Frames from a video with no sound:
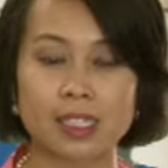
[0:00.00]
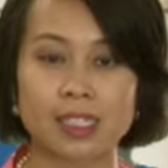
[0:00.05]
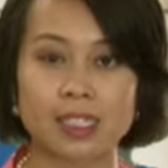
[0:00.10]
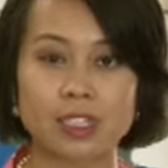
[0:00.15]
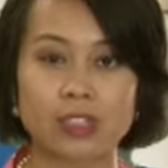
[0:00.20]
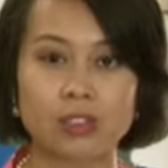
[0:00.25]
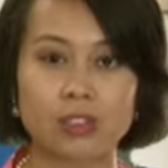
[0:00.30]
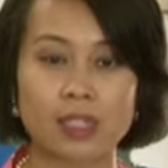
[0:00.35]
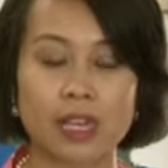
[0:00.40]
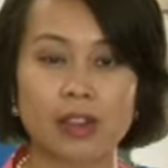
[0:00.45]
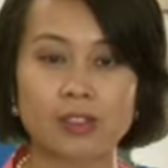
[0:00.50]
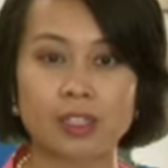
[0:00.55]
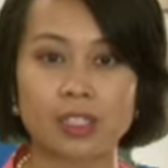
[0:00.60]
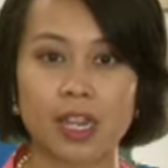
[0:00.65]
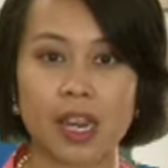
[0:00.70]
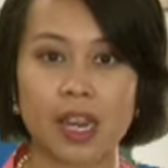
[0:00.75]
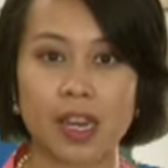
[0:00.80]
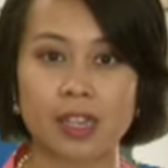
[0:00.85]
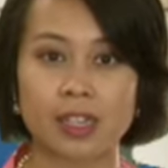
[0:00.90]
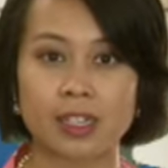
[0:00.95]
since
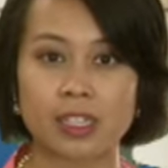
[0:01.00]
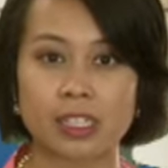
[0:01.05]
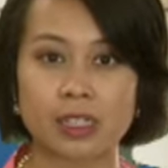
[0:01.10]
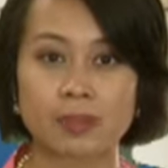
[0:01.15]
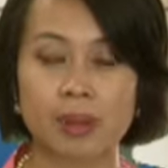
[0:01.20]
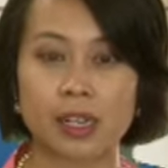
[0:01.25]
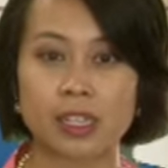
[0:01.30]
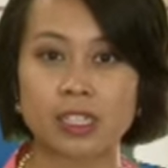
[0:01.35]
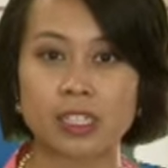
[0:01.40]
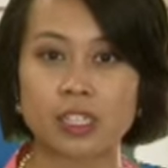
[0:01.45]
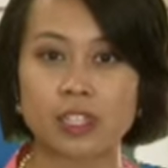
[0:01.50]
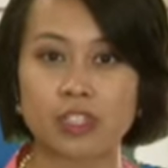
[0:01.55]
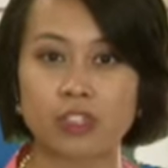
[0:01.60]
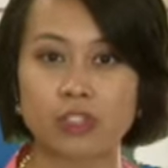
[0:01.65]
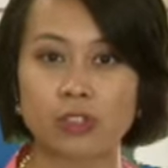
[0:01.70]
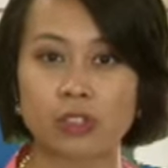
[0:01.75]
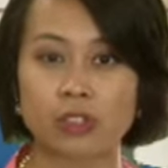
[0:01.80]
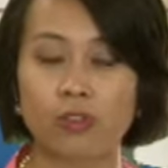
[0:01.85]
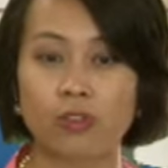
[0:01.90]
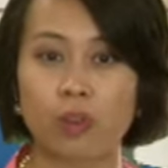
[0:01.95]
2008, expects to
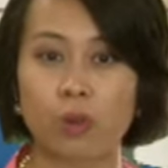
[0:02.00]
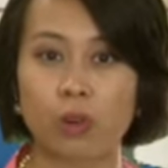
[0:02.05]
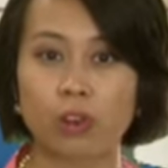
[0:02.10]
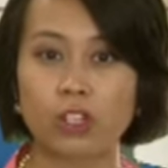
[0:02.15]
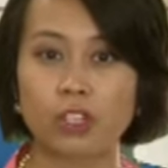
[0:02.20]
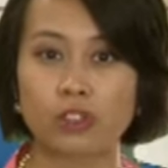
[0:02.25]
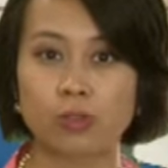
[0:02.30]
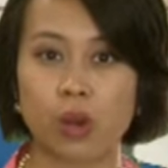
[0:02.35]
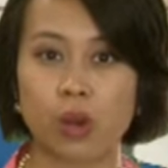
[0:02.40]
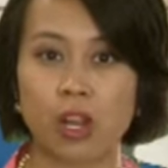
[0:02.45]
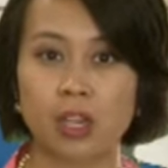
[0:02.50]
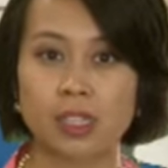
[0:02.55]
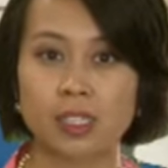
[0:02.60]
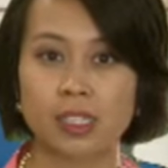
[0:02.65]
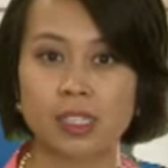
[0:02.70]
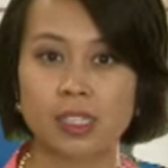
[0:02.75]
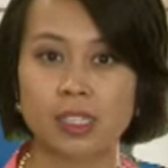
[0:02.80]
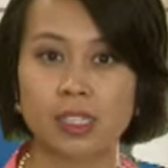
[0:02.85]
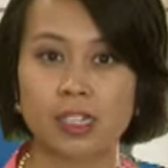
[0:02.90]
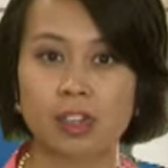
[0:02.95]
introduce four drugs
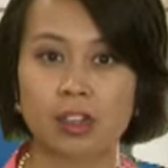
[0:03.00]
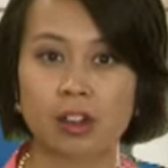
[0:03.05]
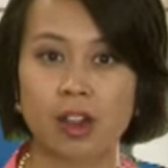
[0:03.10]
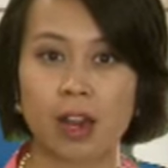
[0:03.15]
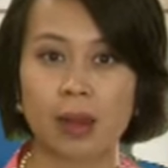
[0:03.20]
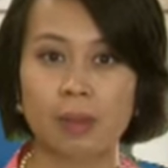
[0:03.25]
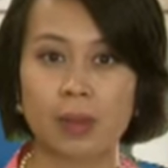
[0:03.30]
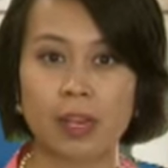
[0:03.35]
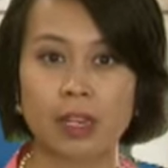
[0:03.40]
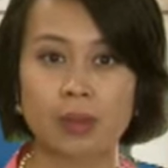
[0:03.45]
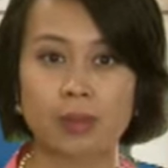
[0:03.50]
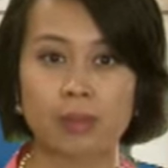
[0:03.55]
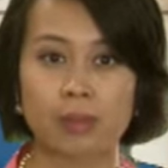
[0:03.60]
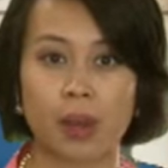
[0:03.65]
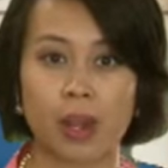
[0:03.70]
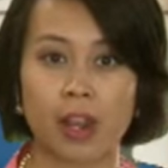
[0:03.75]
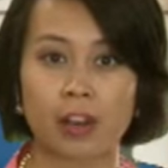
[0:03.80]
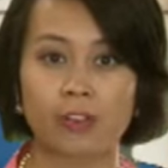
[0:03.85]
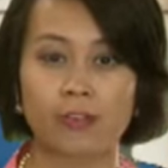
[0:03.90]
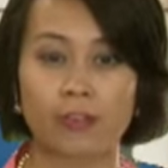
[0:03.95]
this year and may
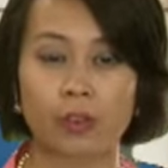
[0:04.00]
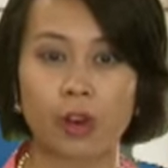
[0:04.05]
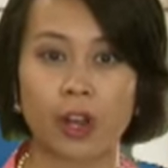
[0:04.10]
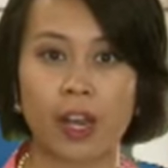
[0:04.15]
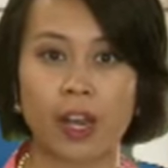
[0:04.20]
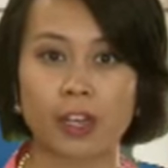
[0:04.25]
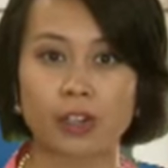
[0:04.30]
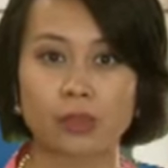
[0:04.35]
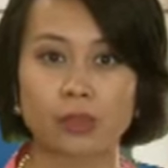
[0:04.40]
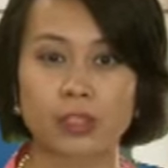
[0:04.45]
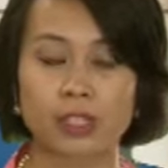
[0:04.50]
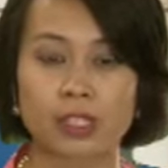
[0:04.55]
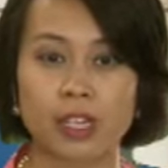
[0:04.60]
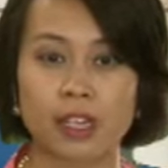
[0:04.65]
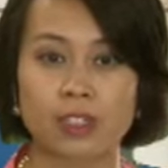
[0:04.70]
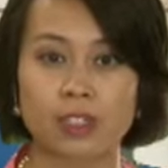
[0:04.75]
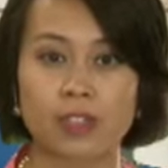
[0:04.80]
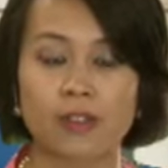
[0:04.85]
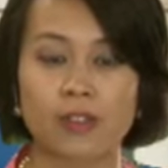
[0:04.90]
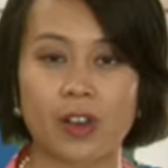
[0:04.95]
combine for annual
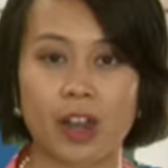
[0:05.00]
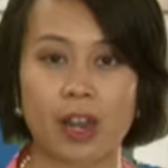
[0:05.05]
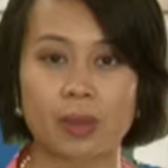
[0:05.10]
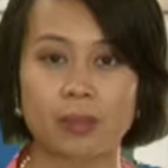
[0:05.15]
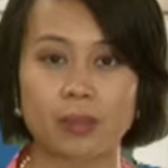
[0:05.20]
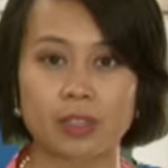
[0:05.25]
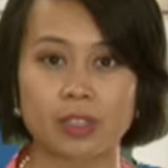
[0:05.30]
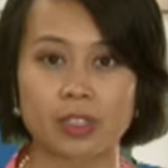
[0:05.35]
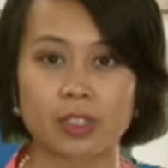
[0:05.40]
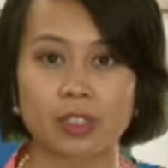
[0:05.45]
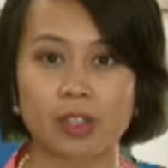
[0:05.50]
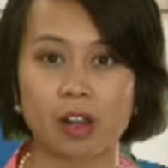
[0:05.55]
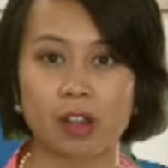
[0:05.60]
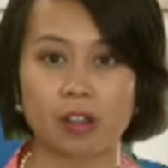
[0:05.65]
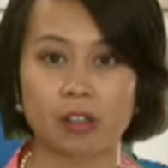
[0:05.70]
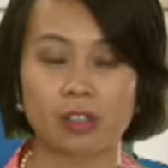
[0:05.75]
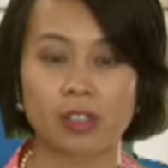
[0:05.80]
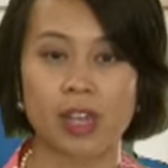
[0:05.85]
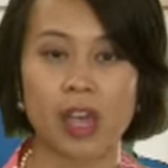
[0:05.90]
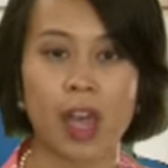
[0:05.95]
sales of $9 billion,
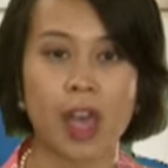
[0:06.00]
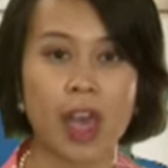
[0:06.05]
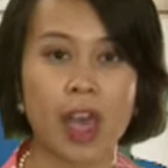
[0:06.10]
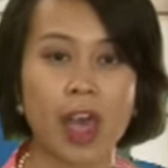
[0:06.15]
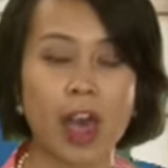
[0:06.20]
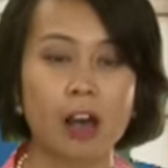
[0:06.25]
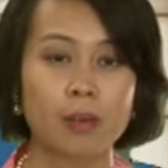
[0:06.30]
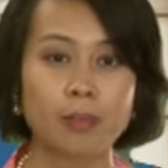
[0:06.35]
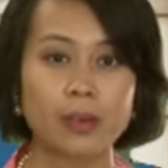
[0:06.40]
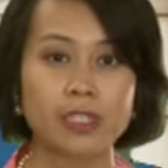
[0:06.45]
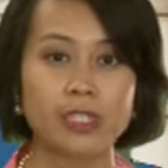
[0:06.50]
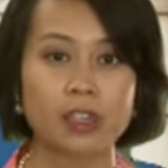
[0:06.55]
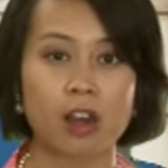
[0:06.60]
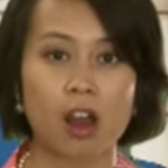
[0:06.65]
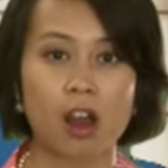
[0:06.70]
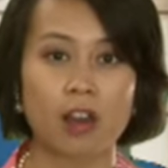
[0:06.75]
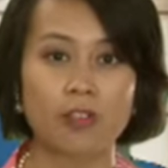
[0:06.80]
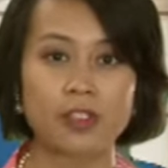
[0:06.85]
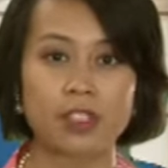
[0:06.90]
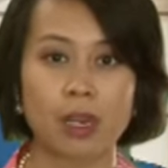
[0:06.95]
helping to
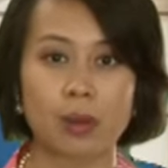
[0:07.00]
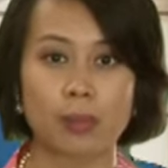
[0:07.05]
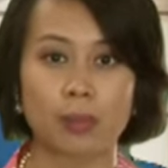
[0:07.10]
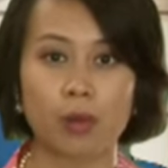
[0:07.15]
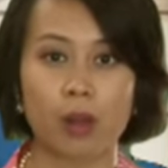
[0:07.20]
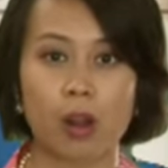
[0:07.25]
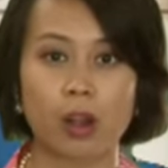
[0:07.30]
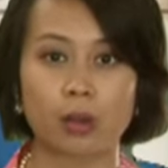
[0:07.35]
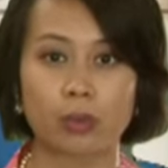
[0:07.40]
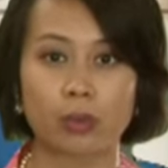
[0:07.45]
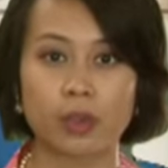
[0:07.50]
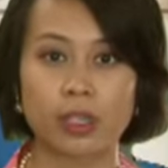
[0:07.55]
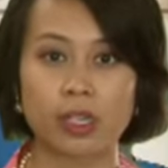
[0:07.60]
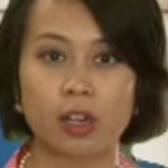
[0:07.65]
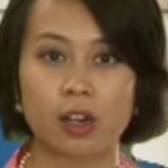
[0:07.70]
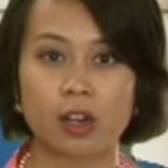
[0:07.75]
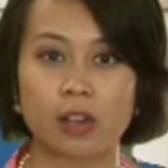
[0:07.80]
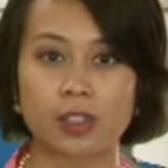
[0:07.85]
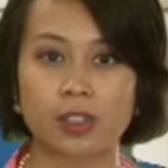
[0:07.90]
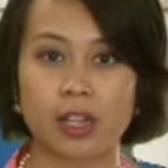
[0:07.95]
offset product
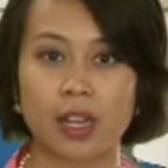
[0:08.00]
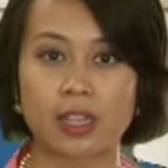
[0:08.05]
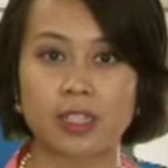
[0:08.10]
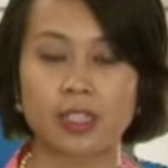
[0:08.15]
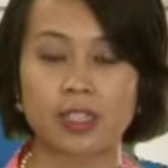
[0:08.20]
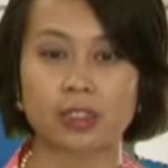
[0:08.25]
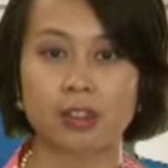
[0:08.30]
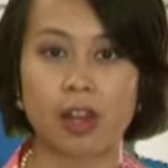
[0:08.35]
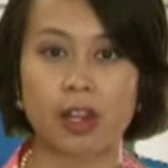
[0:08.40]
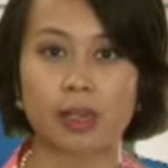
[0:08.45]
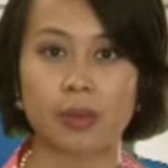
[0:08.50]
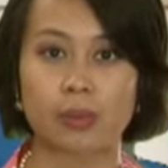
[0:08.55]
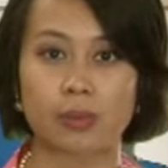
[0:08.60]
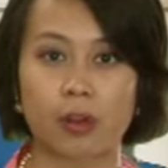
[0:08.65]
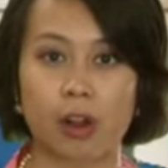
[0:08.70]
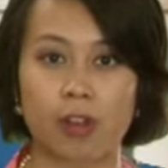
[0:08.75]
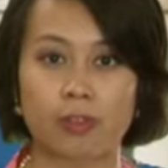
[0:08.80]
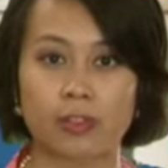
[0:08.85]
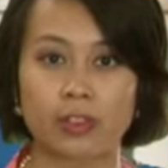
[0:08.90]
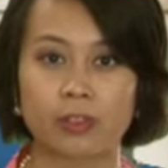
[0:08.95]
recalls and declining
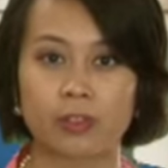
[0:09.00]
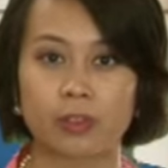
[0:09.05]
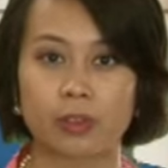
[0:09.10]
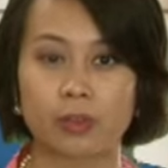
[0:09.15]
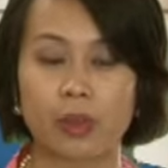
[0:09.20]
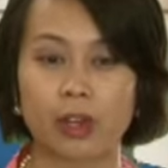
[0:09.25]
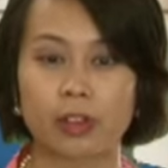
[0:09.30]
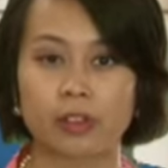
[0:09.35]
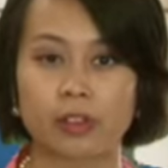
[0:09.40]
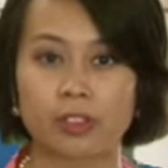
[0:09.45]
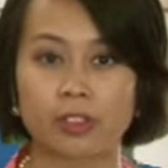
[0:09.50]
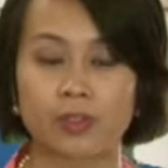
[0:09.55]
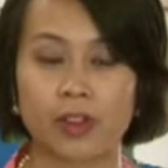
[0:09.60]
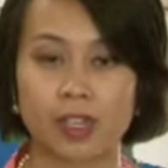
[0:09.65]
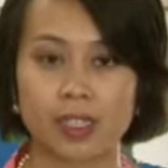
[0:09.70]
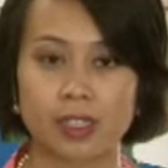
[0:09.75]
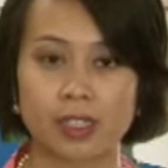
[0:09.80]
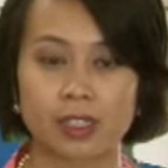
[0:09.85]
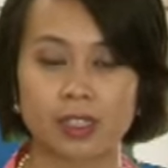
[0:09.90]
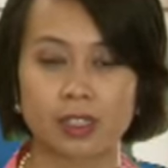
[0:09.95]
profit for medical
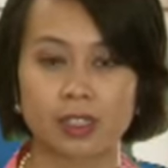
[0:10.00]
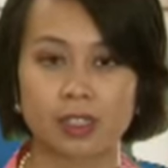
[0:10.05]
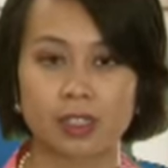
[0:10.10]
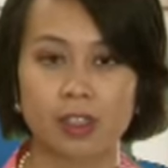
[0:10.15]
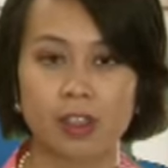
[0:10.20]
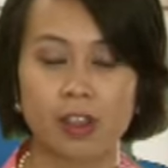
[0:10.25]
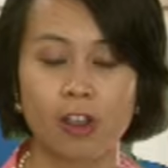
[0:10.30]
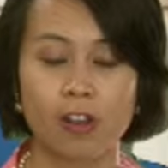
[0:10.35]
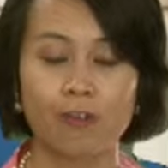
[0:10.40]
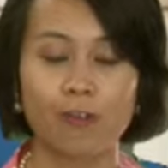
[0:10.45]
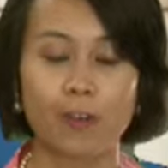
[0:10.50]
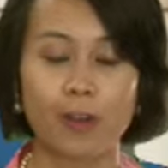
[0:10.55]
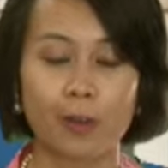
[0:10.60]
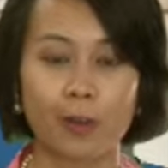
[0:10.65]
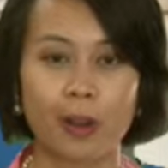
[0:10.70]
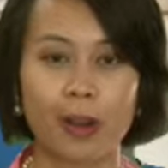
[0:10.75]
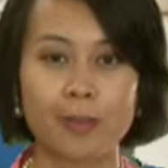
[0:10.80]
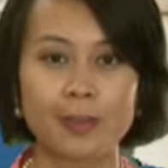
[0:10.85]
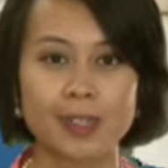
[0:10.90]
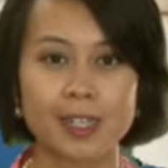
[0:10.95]
devices. For
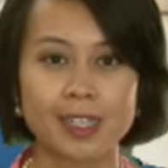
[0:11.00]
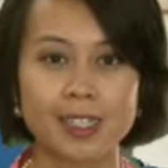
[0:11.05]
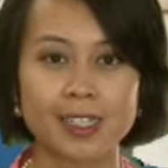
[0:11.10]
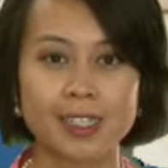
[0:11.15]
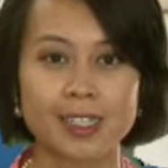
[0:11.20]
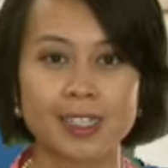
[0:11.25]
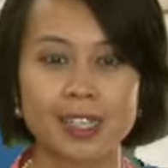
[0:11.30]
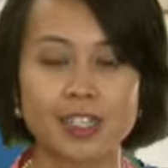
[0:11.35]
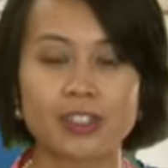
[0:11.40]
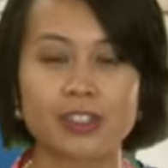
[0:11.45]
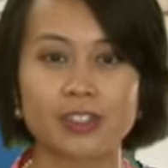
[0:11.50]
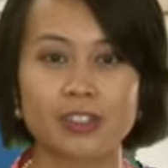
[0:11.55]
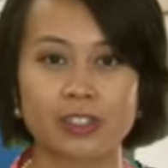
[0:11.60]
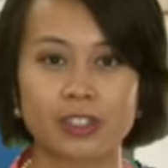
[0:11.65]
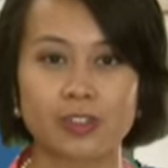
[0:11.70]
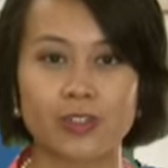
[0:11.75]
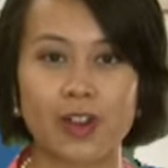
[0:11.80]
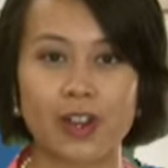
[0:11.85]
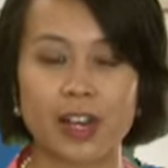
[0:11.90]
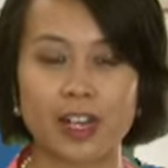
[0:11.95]
more updates, stay tuned to
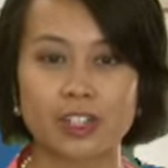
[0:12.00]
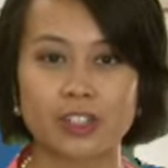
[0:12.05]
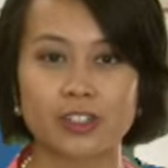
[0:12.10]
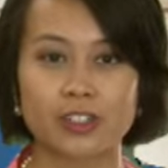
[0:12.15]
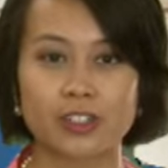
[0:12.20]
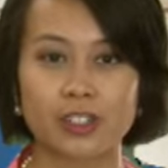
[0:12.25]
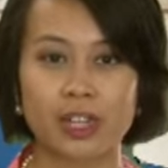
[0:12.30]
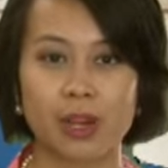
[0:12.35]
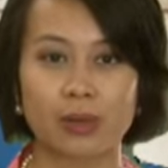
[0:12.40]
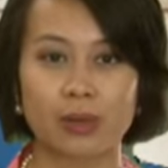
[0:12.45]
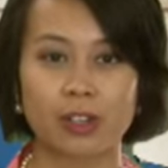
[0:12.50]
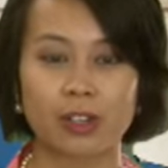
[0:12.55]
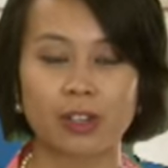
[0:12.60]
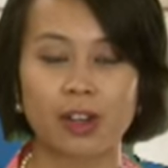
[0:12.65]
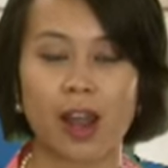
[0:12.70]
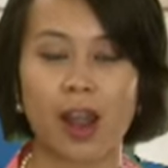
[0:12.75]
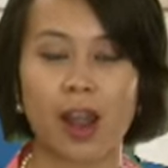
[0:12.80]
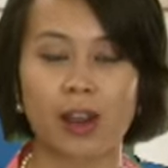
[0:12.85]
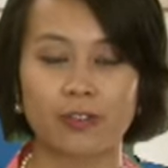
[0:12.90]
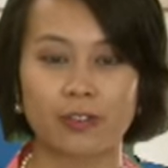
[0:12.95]
the Financial News Network.
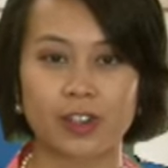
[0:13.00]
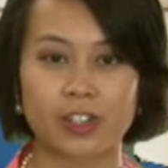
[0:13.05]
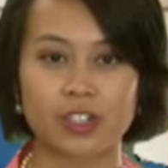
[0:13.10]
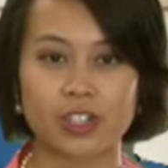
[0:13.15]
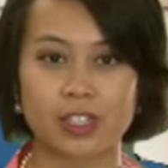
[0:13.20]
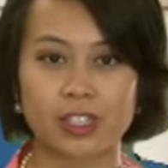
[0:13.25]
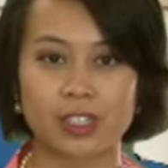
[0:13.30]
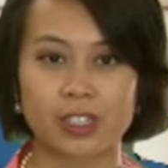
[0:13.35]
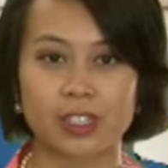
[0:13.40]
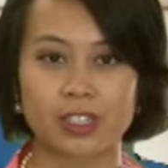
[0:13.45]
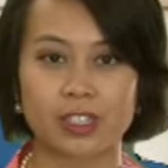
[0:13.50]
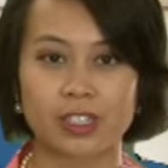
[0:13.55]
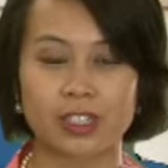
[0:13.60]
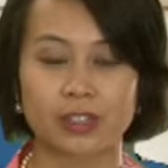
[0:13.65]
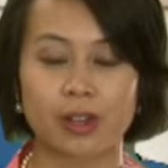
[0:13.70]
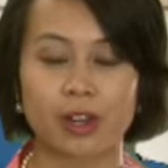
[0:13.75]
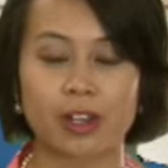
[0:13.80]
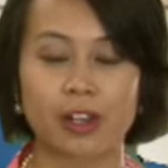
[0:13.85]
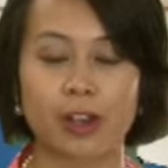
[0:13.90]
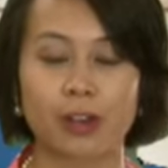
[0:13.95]
I'm Francesca
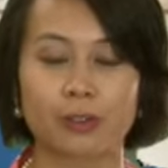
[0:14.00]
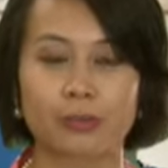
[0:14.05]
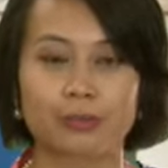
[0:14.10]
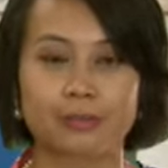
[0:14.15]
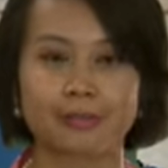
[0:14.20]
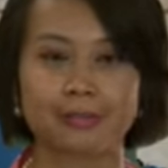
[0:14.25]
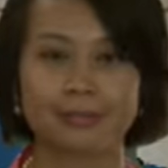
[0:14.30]
Tilucco.